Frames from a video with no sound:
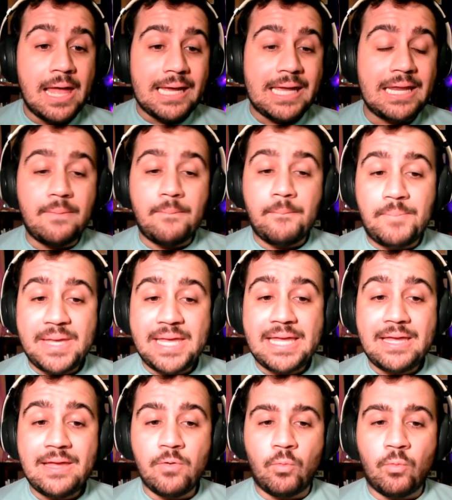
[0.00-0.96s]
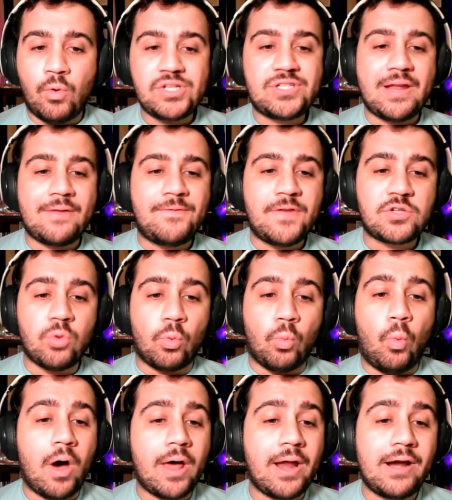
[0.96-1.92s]
Can it be what Jedd Fisch
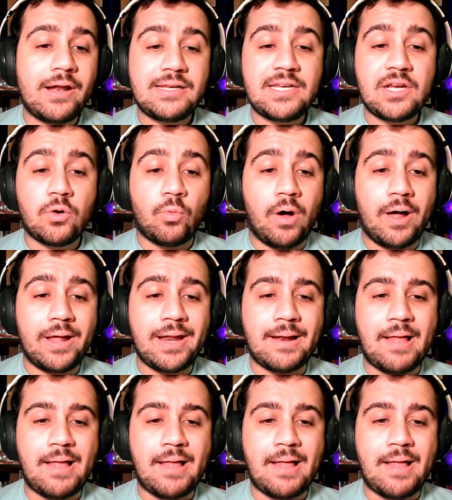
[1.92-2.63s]
wanted in year one?